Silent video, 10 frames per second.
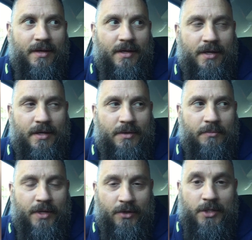
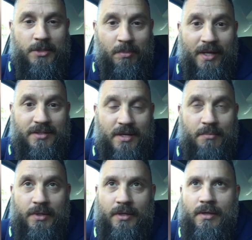And I'll explain
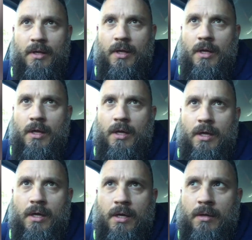something.
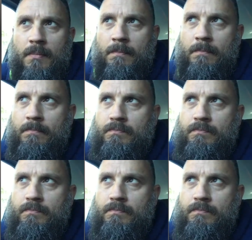I